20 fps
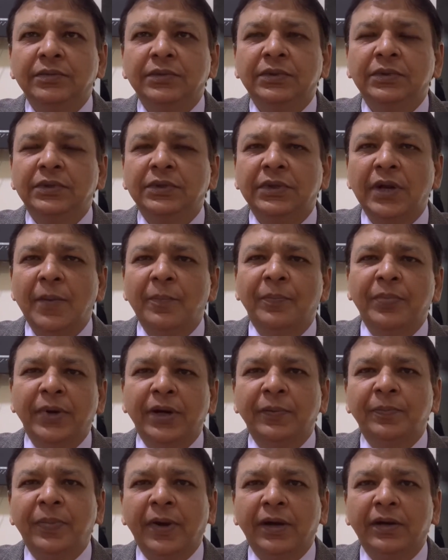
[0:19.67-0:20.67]

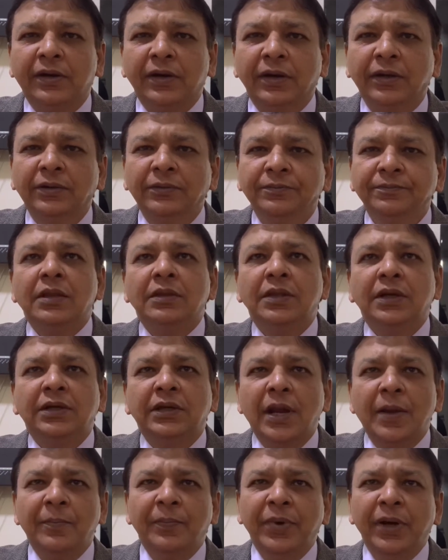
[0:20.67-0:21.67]
template pattern. The
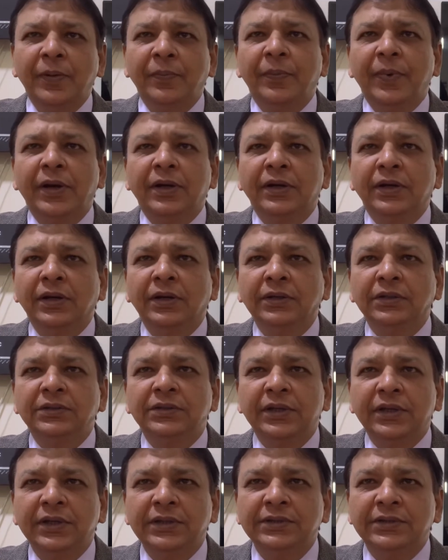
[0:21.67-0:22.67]
template pattern
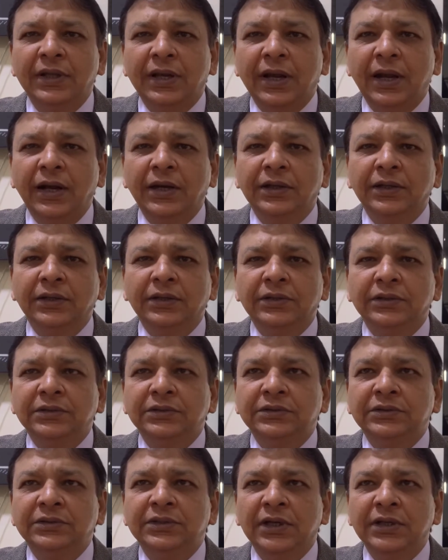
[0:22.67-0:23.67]
says that
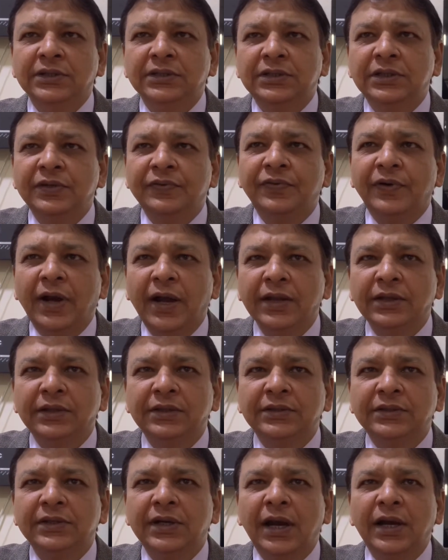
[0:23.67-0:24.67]
just define the
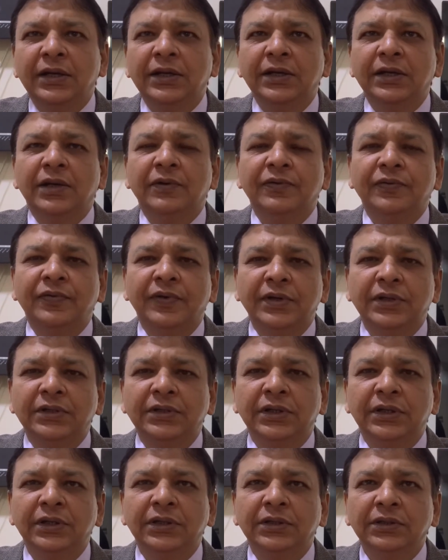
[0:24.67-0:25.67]
skeleton of a
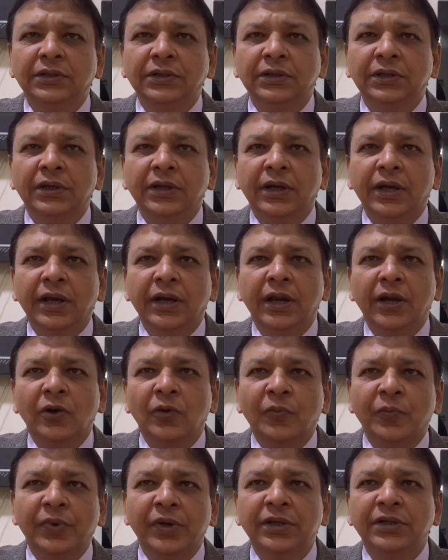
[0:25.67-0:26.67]
function in an
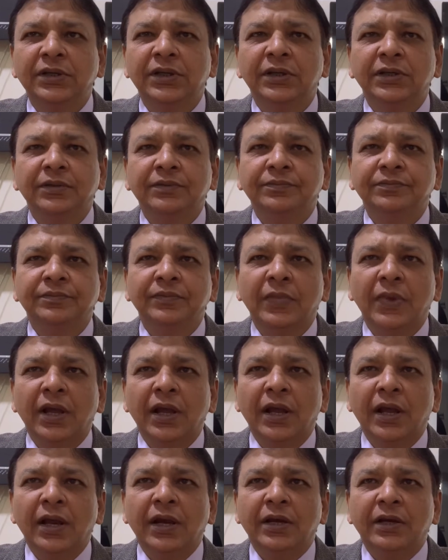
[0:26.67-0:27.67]
operation,
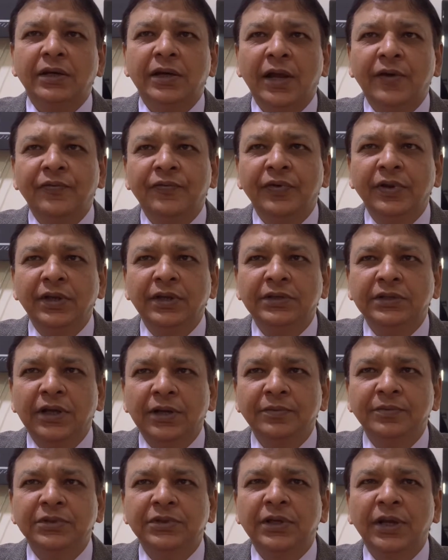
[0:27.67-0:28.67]
deferring
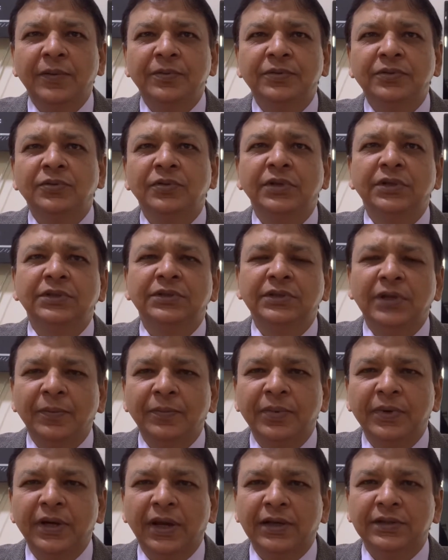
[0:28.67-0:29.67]
some steps to its
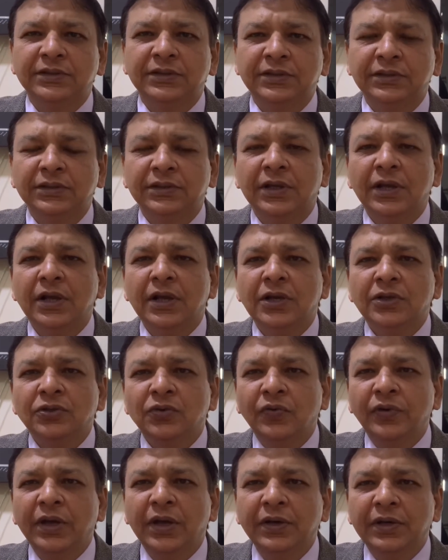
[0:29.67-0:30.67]
subclasses. So
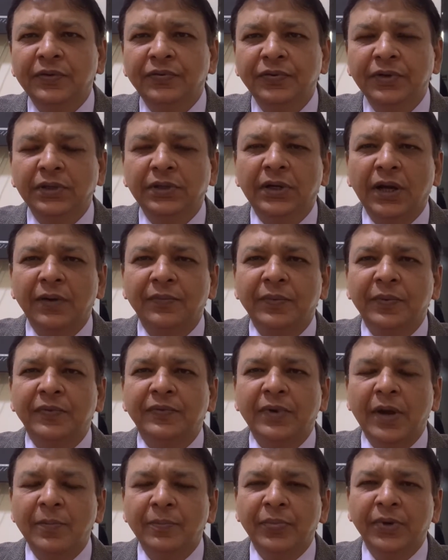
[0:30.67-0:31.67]
we have different type of
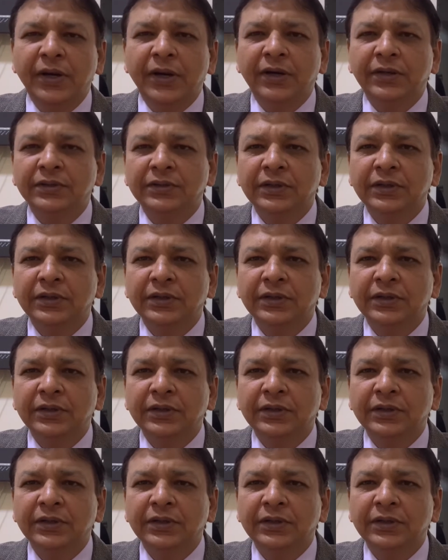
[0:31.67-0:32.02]
templates